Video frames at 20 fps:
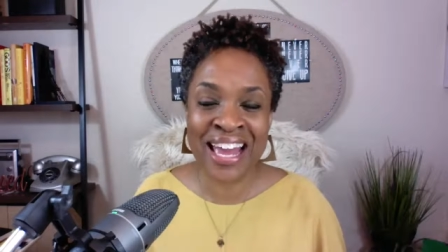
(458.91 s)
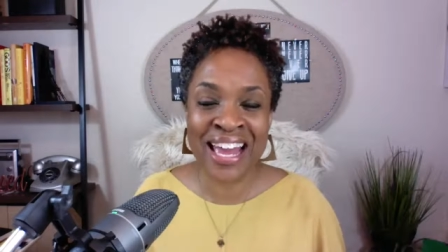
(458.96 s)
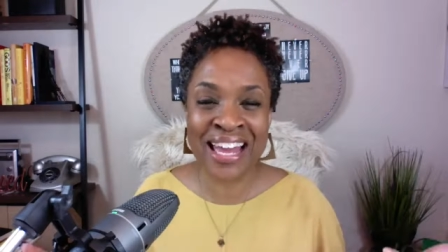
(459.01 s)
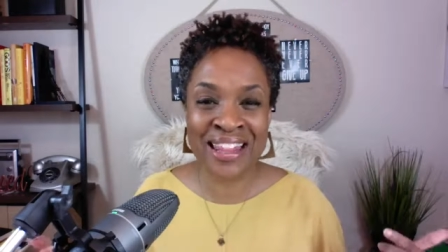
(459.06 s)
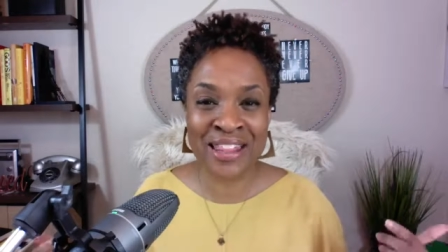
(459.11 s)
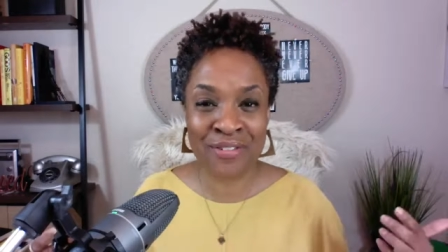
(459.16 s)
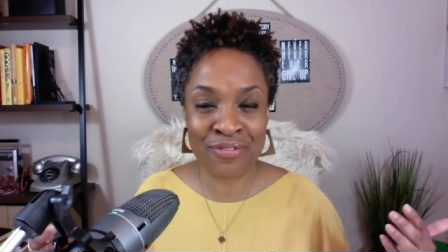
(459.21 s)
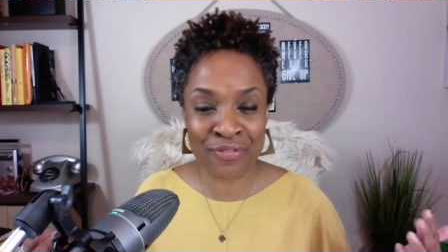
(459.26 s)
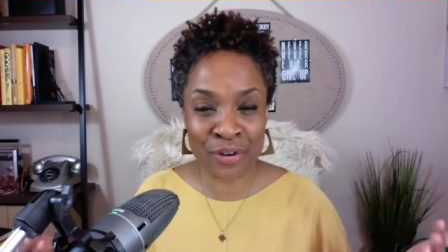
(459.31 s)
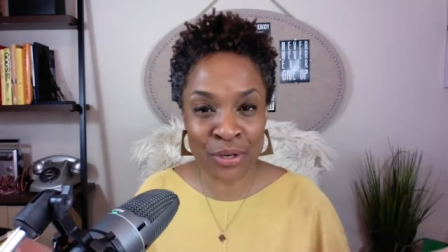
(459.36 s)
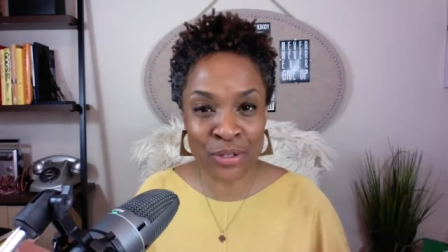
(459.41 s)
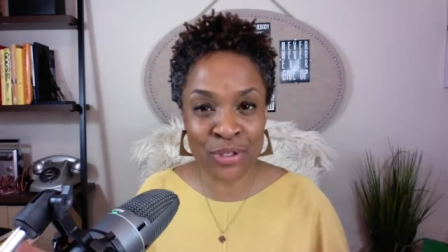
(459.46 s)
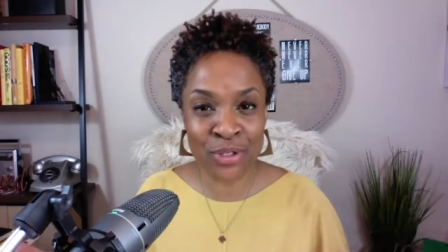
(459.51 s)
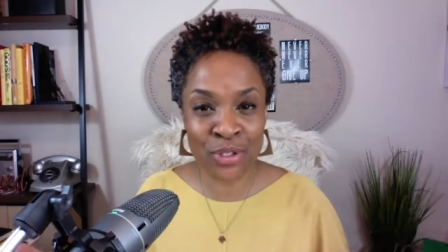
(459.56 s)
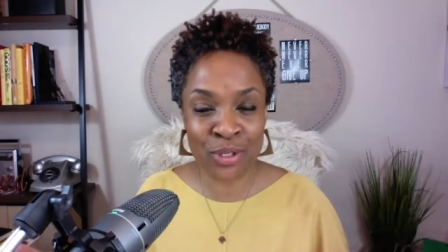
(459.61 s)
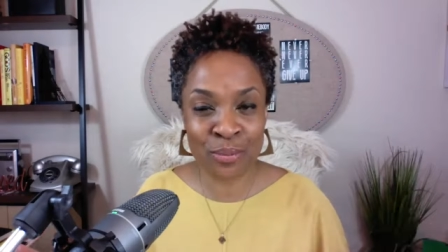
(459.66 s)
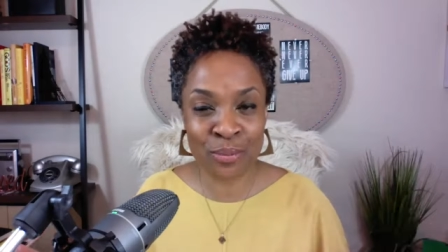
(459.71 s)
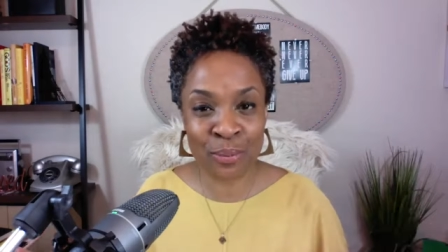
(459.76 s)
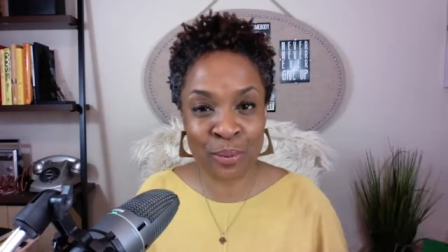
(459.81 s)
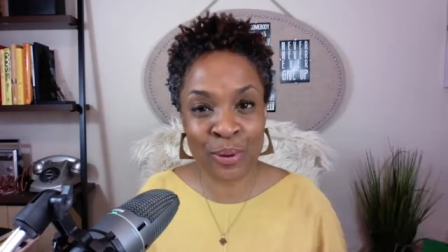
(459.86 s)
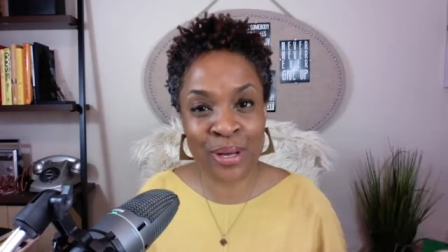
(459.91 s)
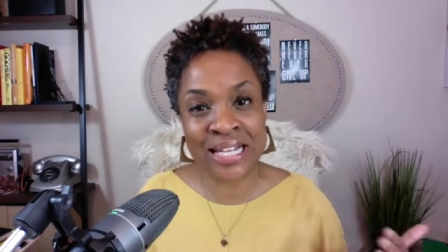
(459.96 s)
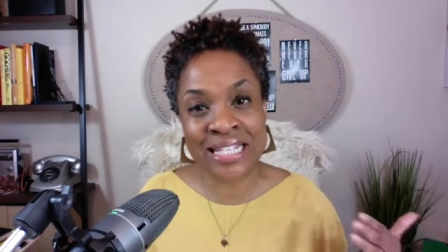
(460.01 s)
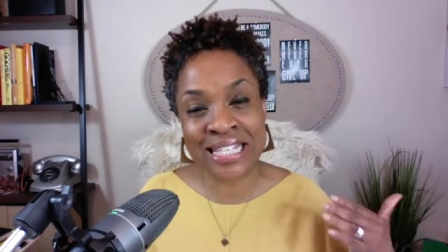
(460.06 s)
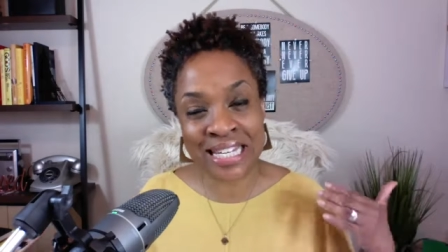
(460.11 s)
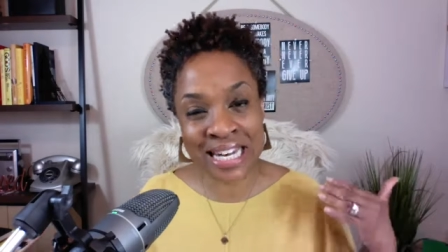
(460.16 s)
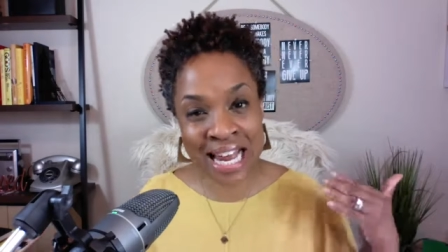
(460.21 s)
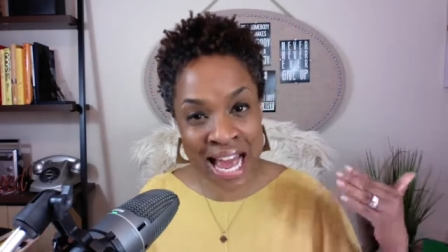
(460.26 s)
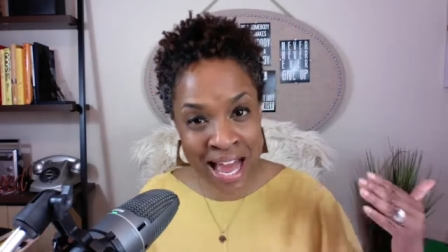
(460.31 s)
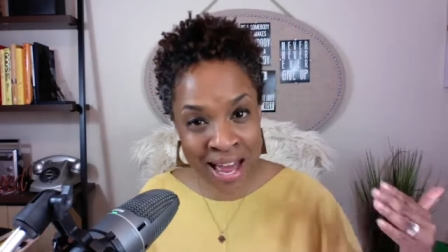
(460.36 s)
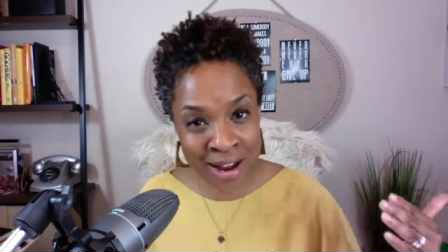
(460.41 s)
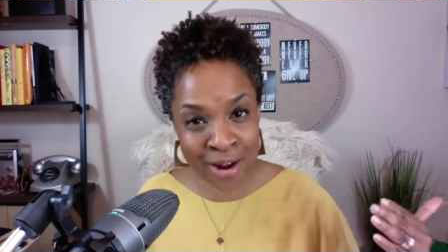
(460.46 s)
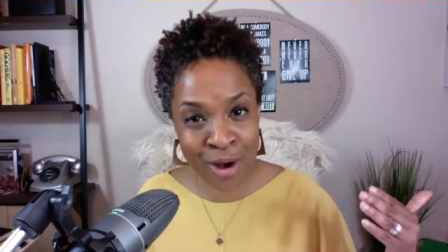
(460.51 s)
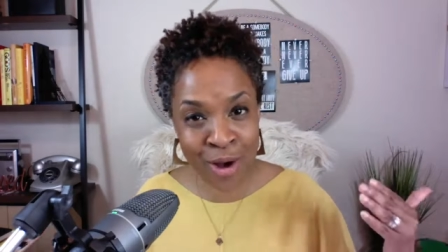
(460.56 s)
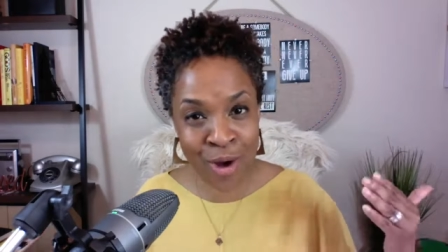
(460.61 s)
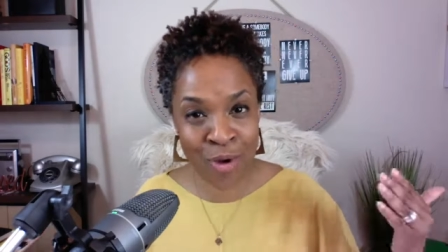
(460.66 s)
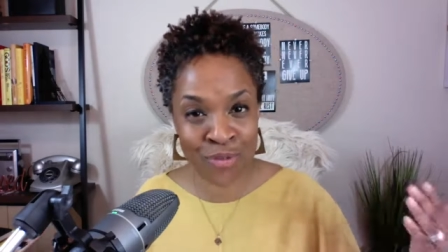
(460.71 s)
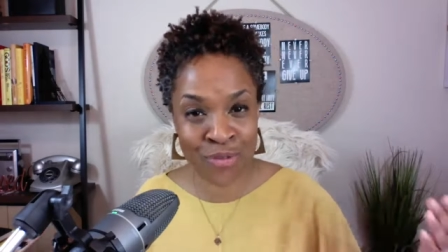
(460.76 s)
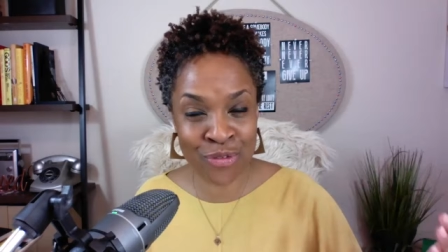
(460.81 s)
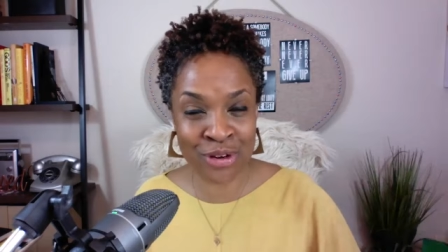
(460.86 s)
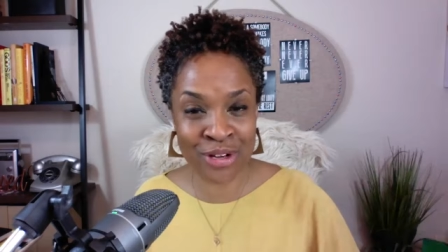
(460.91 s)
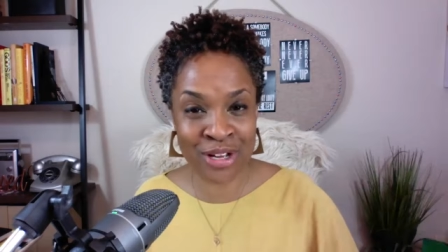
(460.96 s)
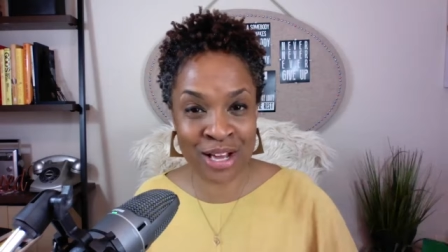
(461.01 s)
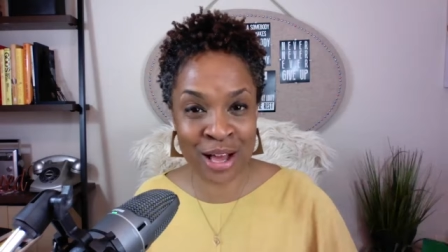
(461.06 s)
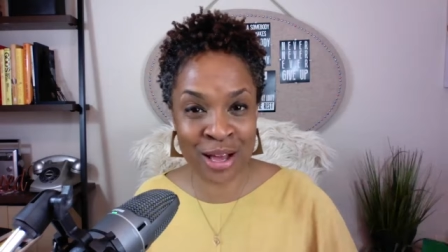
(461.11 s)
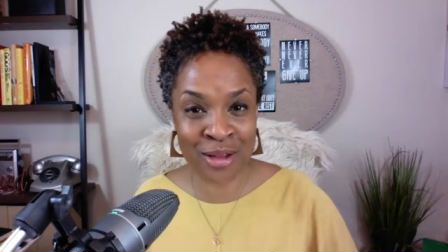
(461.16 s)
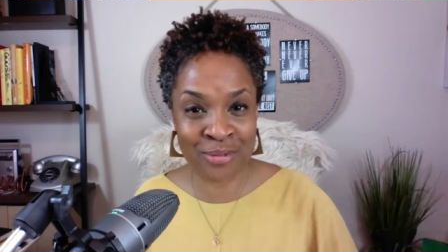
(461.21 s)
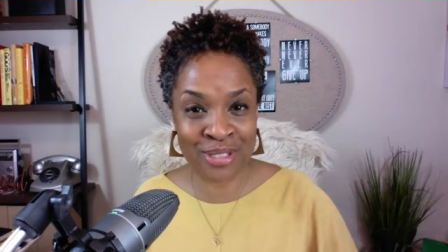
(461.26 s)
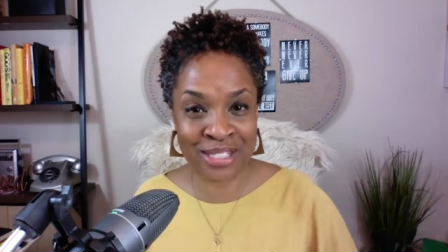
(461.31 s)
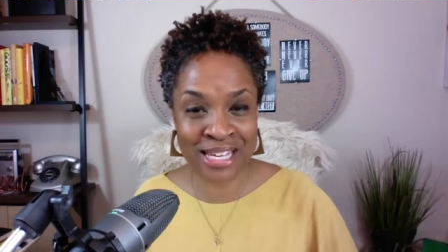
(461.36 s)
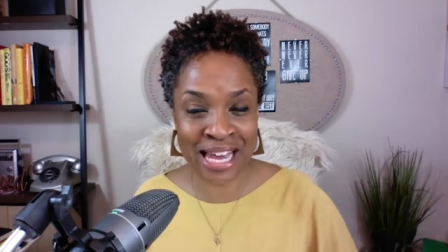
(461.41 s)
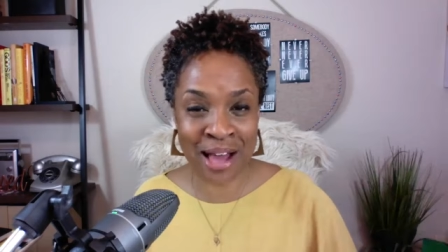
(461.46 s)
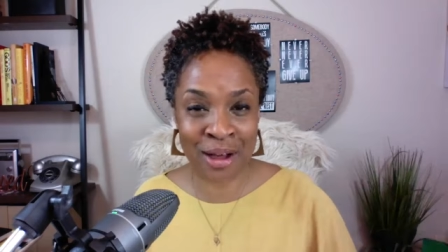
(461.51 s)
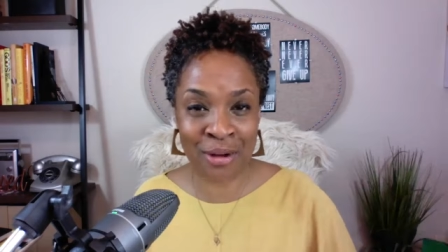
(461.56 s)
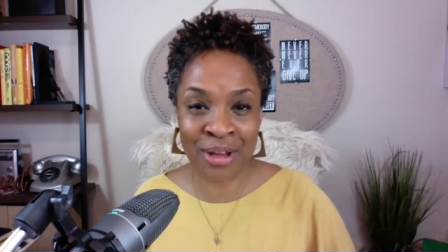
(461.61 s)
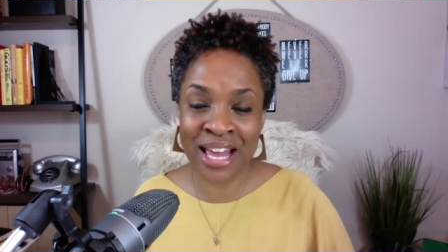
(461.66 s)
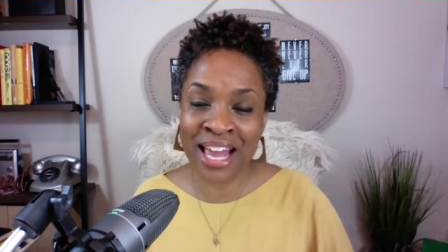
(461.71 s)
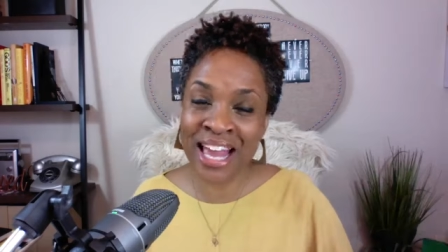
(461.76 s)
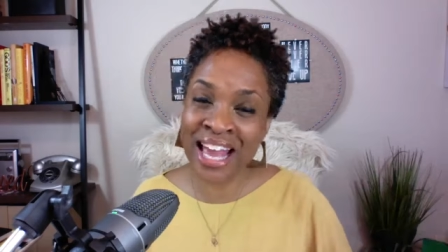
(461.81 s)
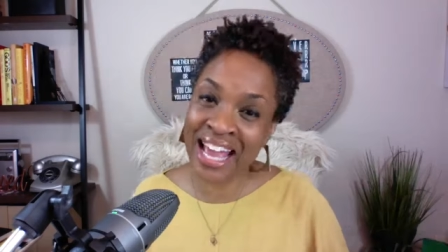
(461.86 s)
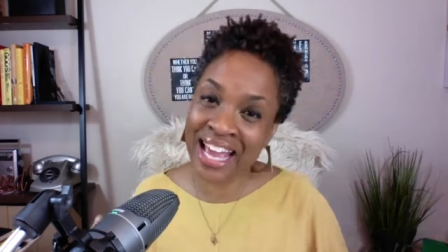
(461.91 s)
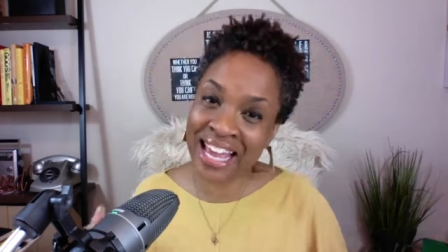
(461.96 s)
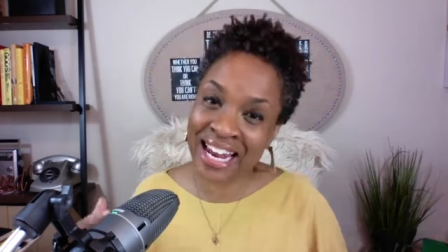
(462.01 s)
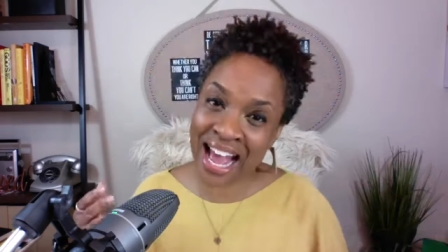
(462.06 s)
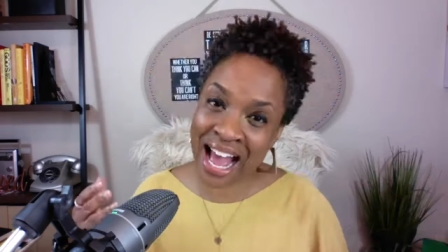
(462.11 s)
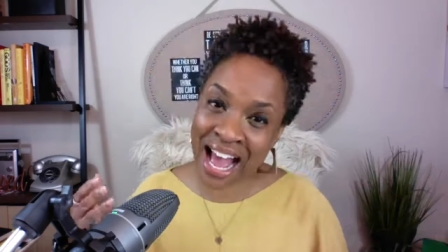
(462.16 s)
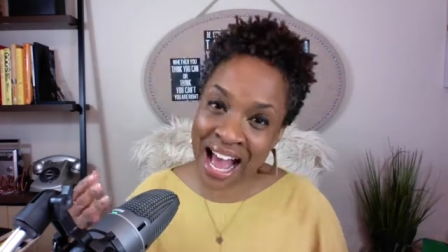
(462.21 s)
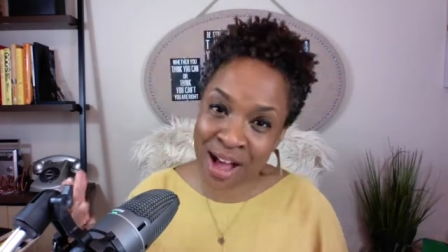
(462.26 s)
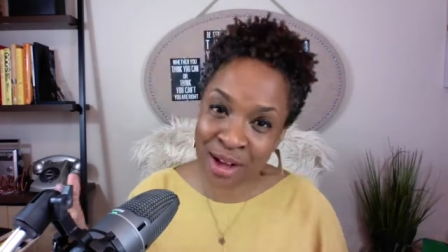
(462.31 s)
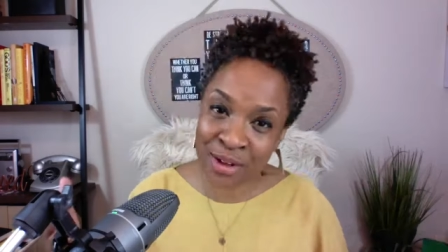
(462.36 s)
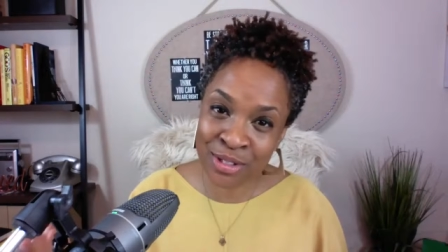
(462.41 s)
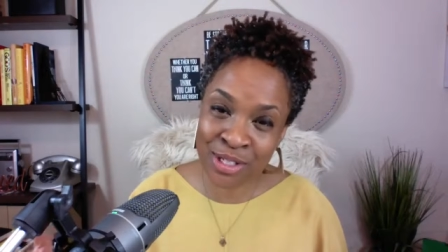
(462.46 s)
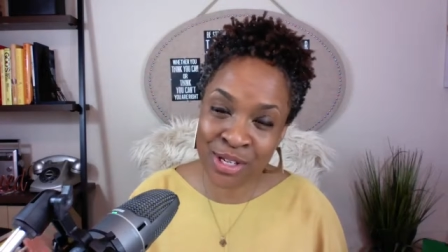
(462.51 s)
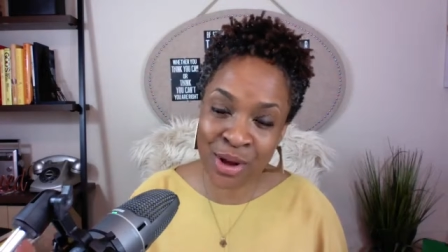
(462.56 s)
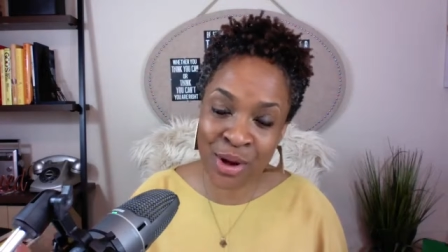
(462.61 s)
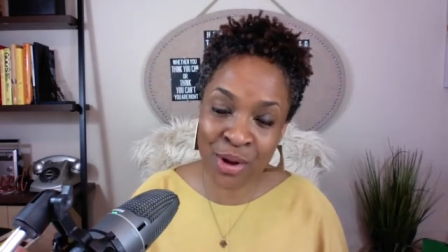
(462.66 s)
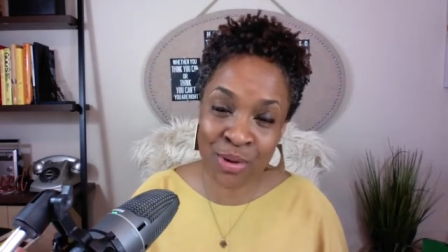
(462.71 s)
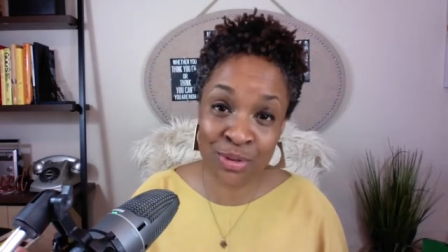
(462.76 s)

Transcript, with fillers: in the first two points and how to overcome doubt and how to,